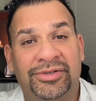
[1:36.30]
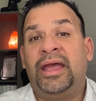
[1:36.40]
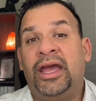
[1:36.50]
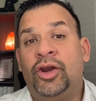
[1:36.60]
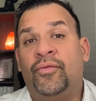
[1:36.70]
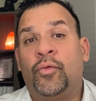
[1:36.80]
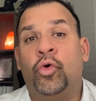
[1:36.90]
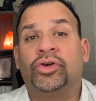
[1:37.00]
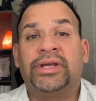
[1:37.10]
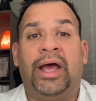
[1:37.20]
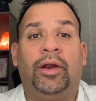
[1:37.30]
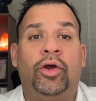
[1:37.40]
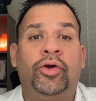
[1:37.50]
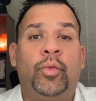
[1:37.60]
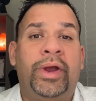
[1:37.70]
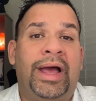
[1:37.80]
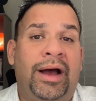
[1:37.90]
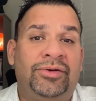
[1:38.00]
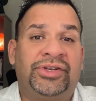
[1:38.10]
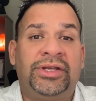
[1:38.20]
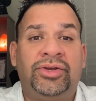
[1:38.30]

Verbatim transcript: And of course, along with housing,